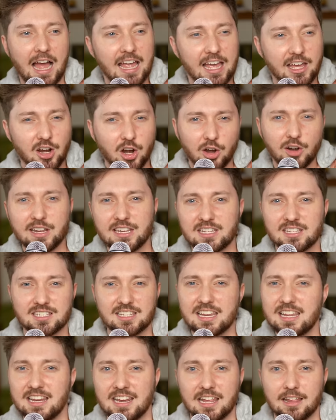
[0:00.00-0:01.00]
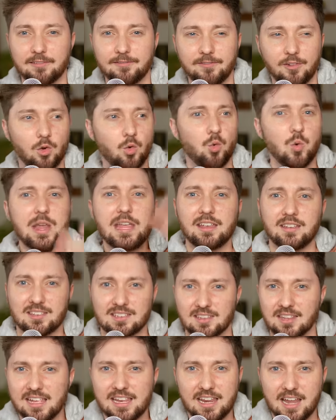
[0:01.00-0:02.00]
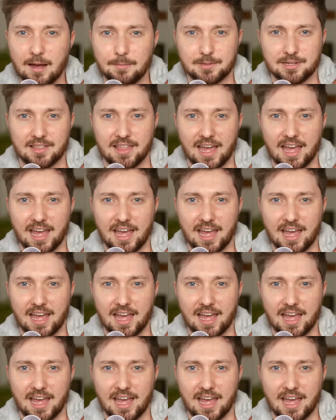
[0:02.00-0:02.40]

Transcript: I had already seen it for weeks leading up to